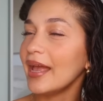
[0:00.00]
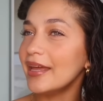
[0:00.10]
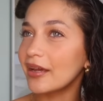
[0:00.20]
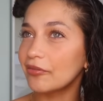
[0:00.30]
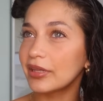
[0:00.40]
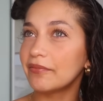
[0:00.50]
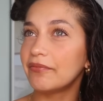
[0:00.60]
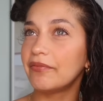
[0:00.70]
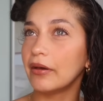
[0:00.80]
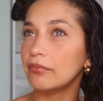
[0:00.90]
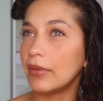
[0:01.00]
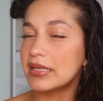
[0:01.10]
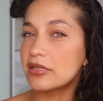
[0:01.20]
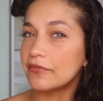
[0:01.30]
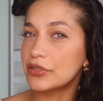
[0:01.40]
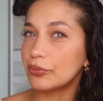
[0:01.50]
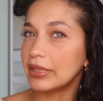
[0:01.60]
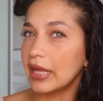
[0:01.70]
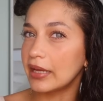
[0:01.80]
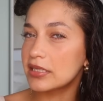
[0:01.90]
and I really felt myself
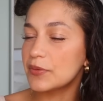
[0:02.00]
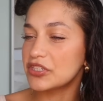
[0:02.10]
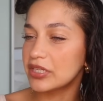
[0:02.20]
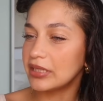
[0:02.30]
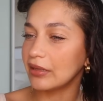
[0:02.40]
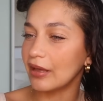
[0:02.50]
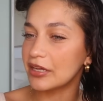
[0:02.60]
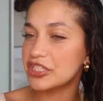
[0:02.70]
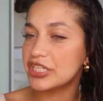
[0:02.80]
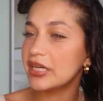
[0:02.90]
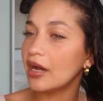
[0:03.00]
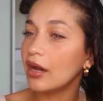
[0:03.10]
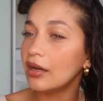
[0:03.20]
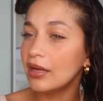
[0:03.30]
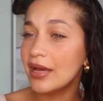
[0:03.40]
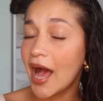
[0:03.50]
doing that especially in the last year